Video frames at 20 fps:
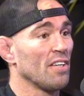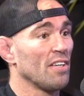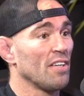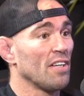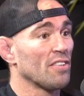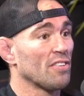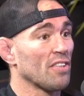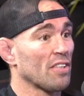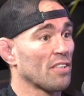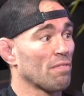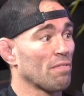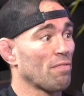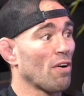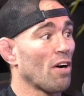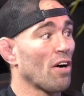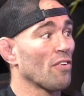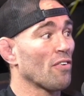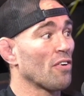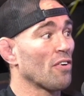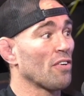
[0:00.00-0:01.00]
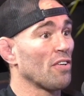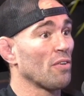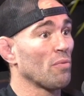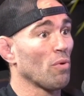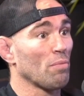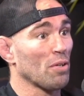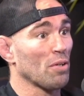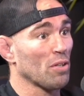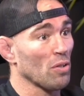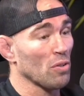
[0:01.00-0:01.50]
It's like the father, you
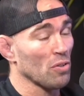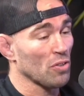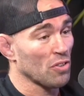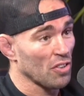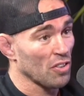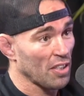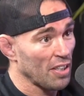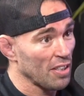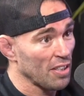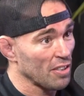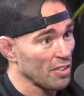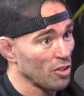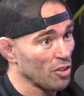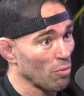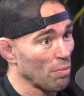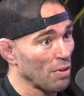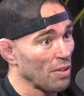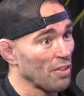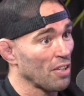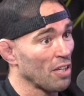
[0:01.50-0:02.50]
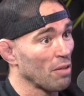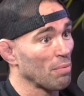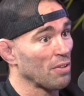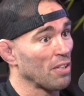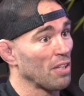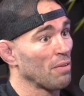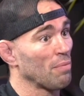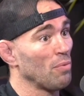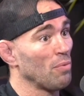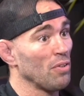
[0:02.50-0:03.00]
want to be close to your kids, still be there, but
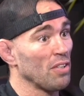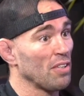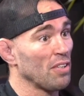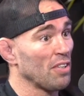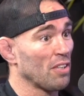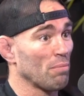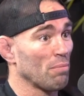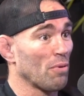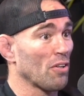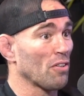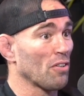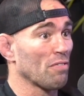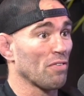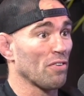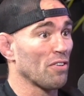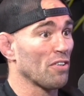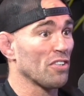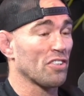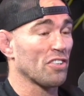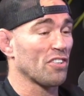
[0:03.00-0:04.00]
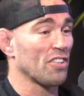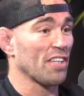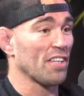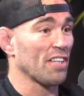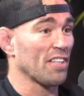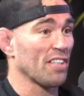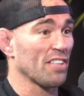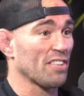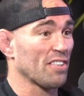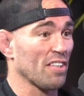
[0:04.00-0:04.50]
they really need the mother for nurturing.
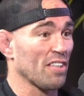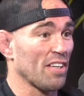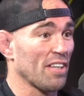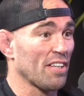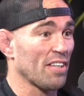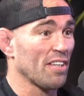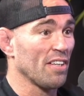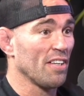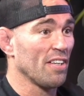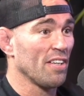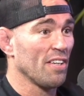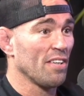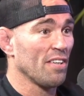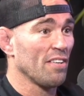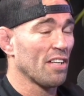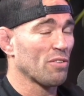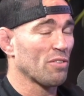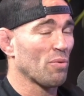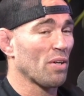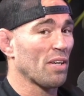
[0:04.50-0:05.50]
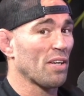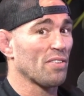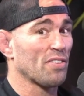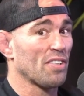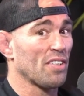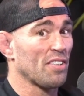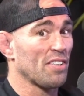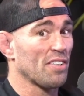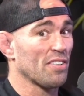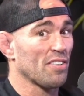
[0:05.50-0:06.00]
And it's like, that's why I
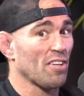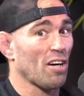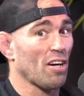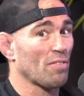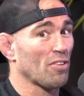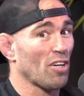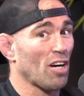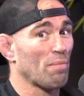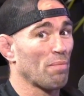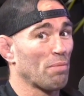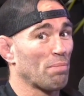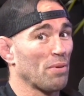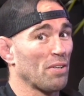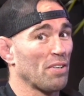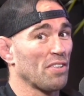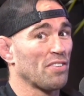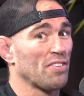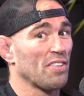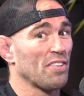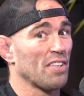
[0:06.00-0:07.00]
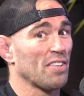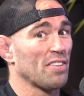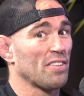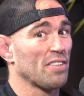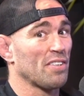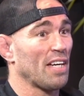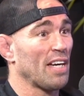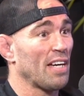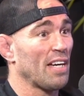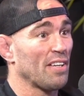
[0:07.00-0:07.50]
see this off topic, but you see like
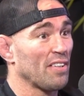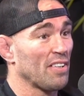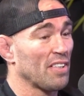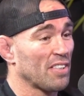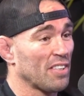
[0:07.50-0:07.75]
handing these